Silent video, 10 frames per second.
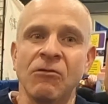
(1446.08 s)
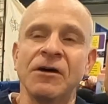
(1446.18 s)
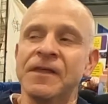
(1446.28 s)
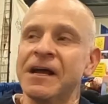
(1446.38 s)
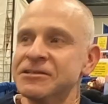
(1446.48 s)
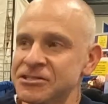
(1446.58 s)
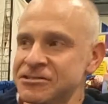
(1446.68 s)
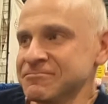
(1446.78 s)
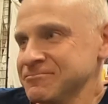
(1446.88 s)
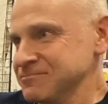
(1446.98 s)
one thing I was
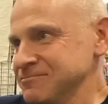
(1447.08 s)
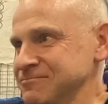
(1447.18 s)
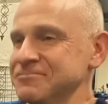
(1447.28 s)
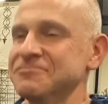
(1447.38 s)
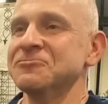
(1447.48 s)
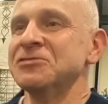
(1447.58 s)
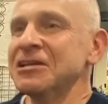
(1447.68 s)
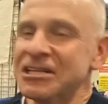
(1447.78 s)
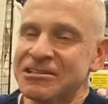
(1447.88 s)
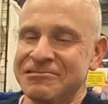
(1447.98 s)
just
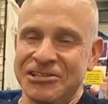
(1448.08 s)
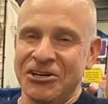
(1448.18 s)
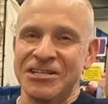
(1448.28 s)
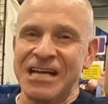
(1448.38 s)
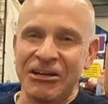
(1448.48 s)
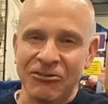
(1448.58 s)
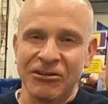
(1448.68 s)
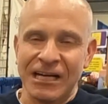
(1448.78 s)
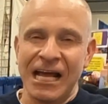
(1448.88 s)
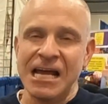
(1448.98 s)
really curious how you
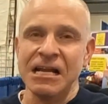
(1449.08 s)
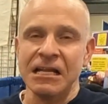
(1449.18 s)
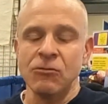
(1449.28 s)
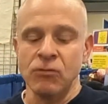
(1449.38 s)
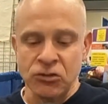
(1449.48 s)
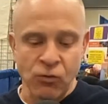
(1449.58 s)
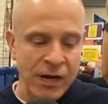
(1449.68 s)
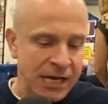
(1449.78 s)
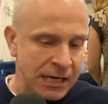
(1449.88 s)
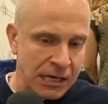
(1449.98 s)
were going to handle it was
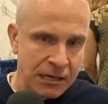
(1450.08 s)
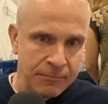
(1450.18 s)
when,